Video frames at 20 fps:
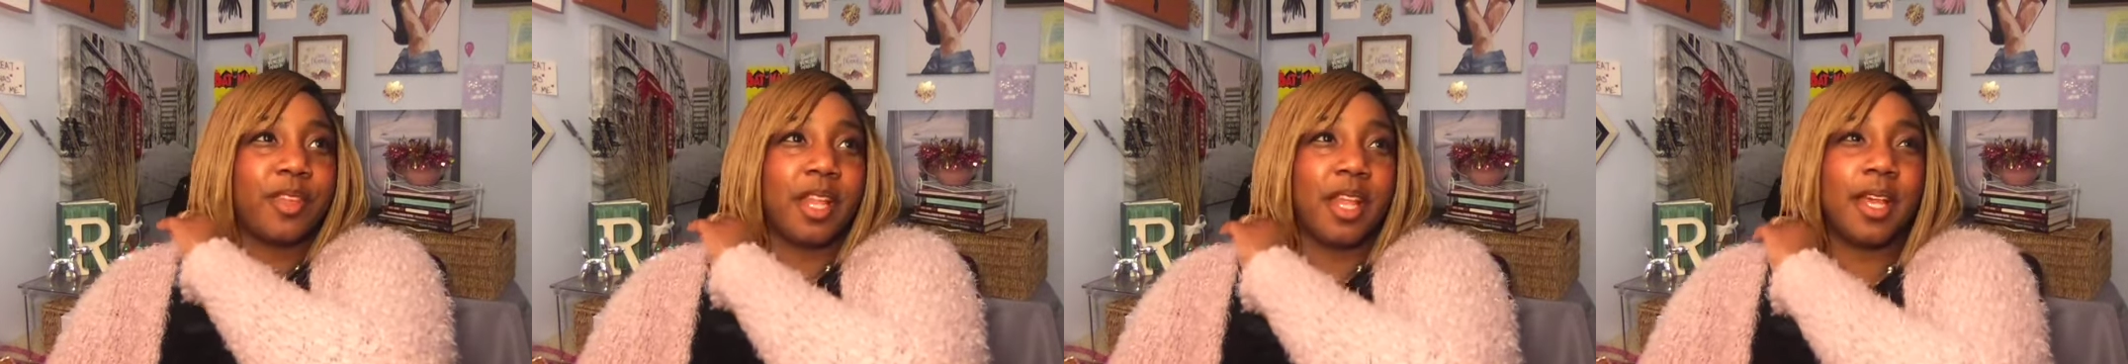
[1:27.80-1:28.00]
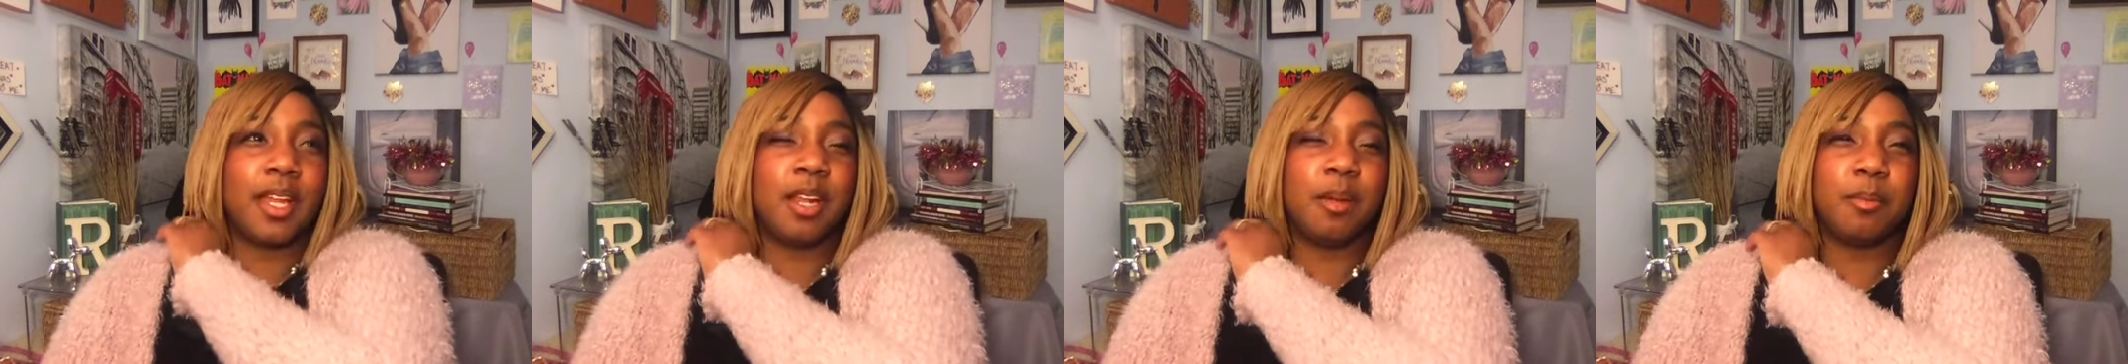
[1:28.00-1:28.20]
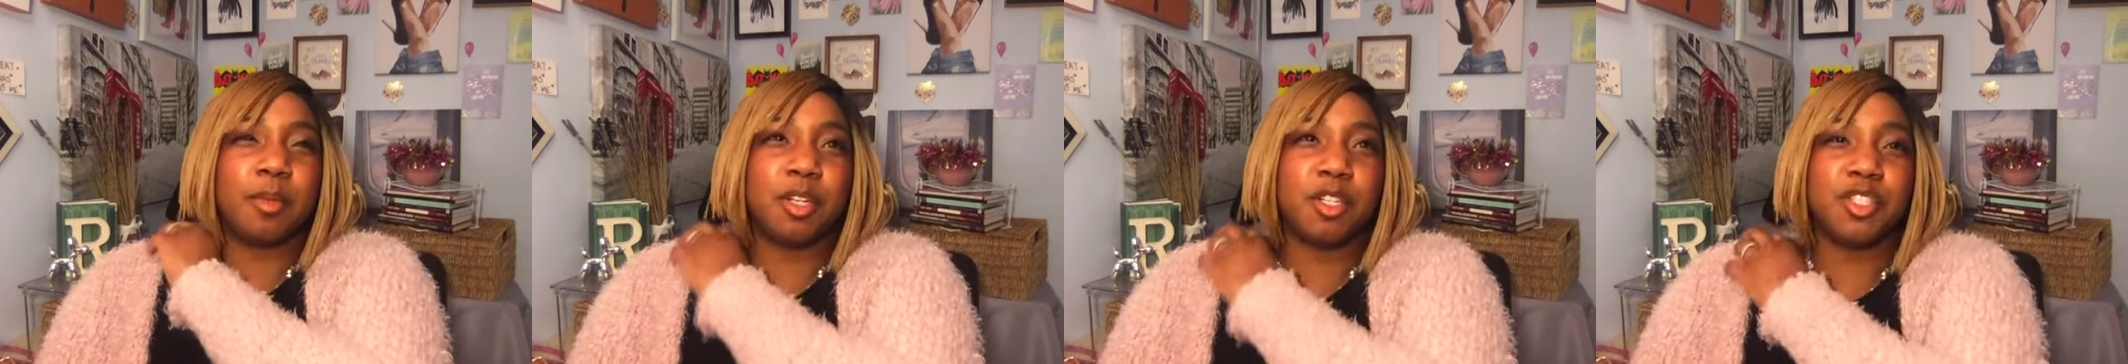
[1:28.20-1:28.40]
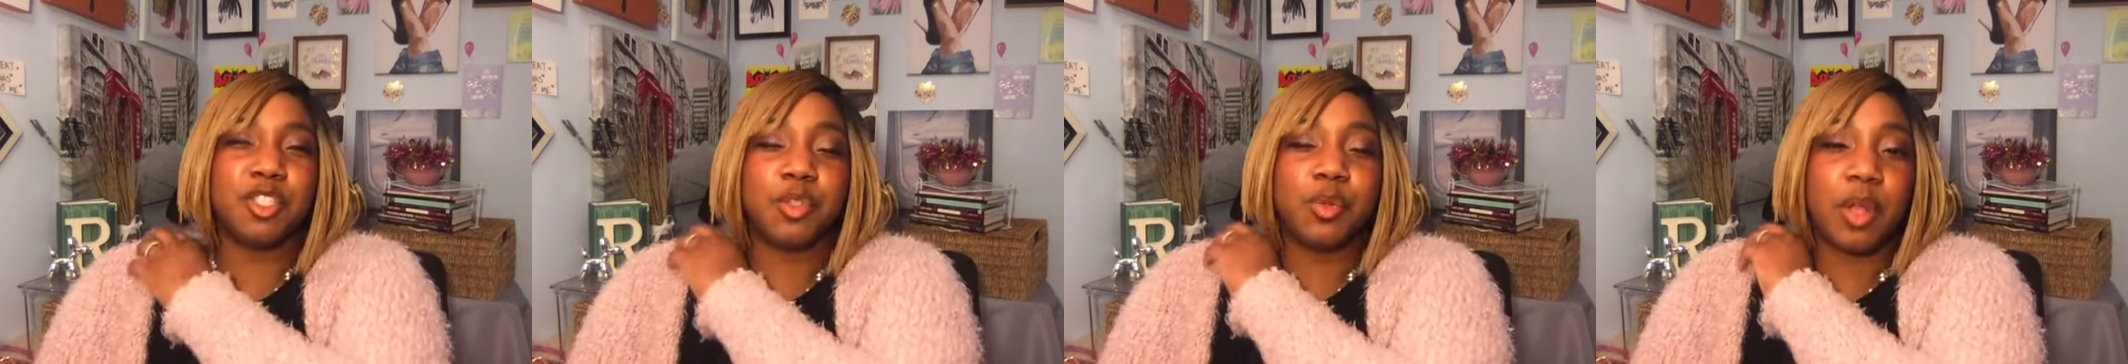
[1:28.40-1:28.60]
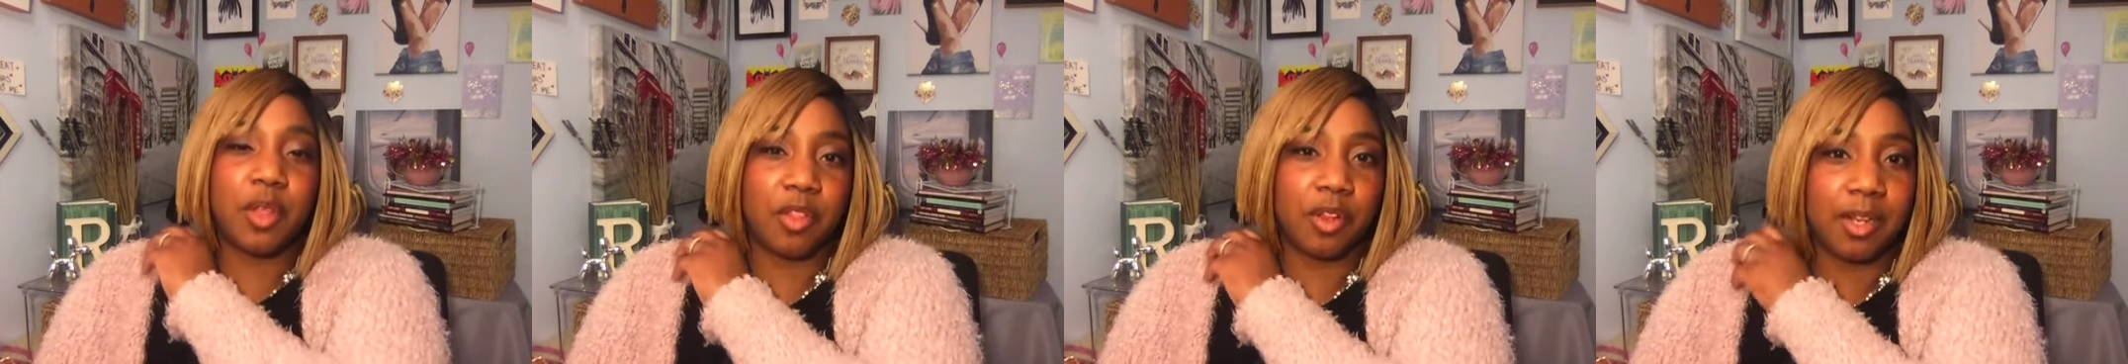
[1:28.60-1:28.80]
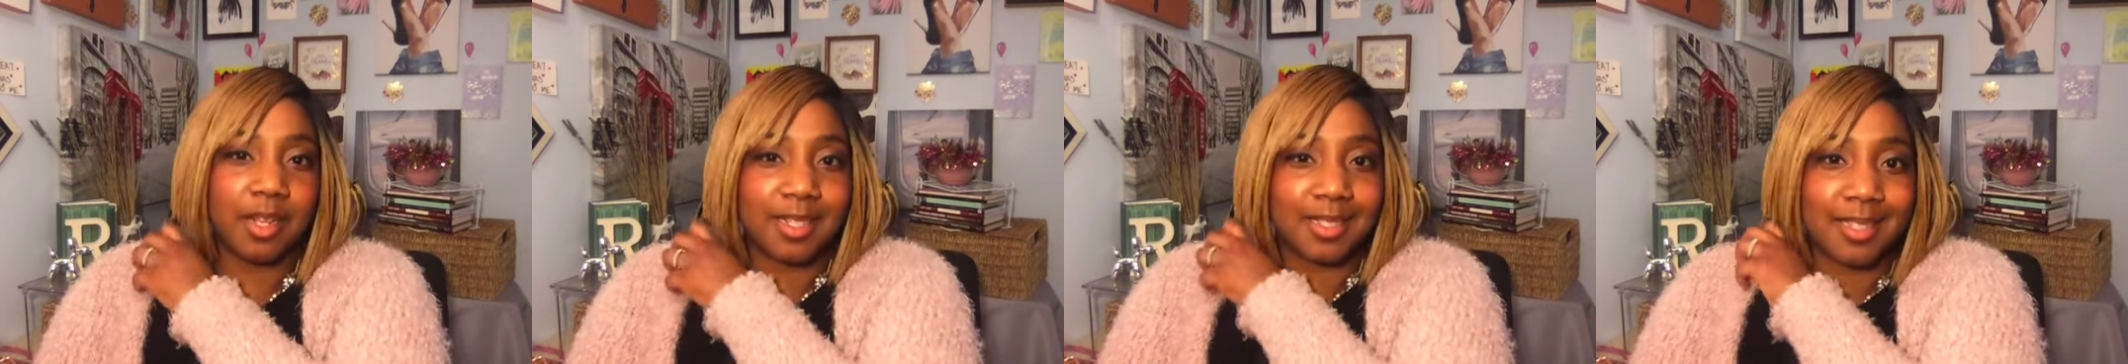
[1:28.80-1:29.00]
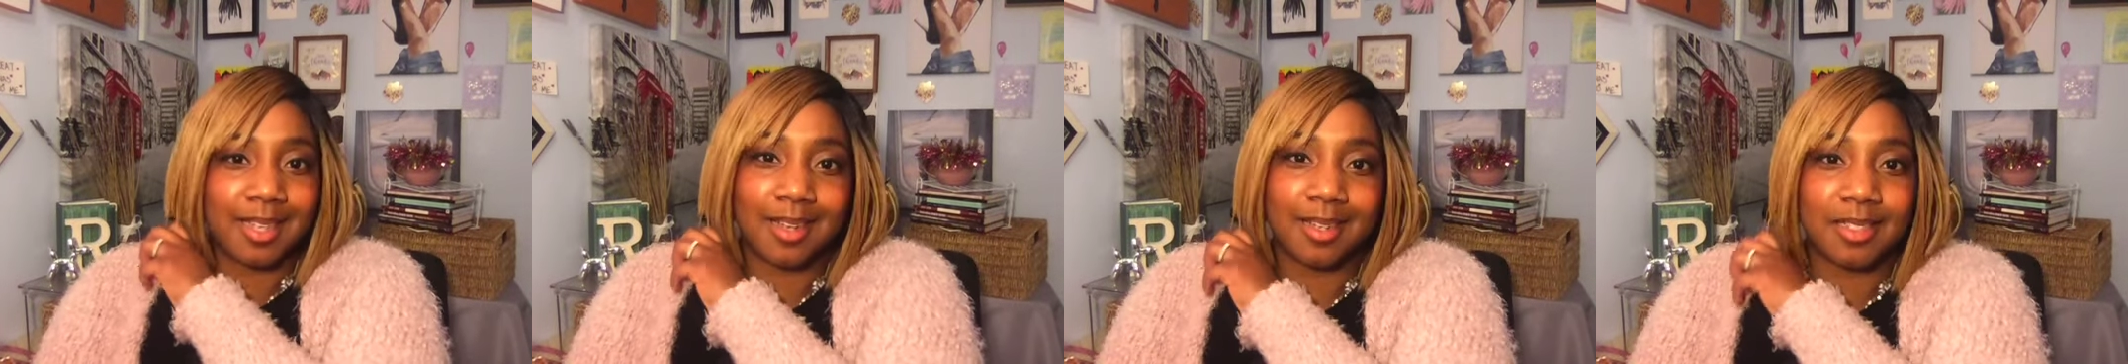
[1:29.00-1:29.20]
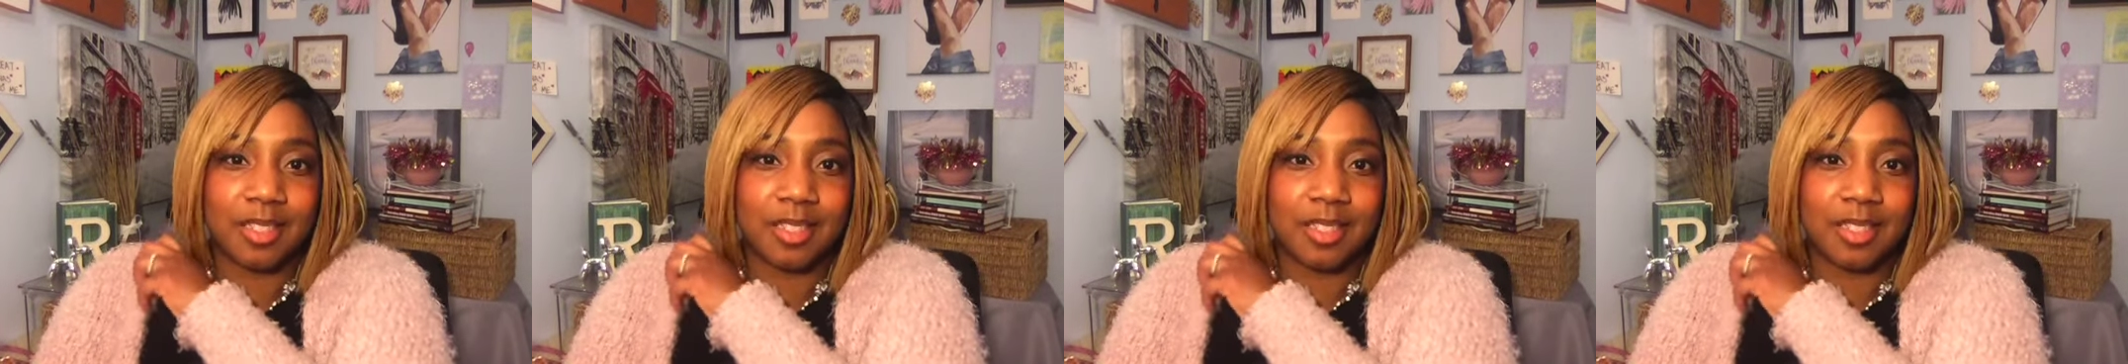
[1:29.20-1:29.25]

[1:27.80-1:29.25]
and I'm gonna do another list like I